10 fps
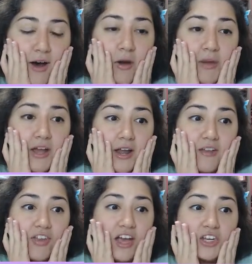Oh my god,
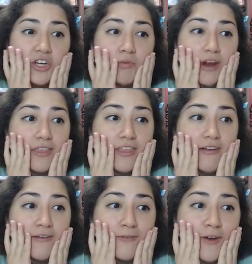it's actually right
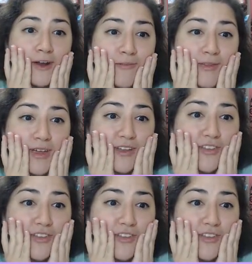there in front of me.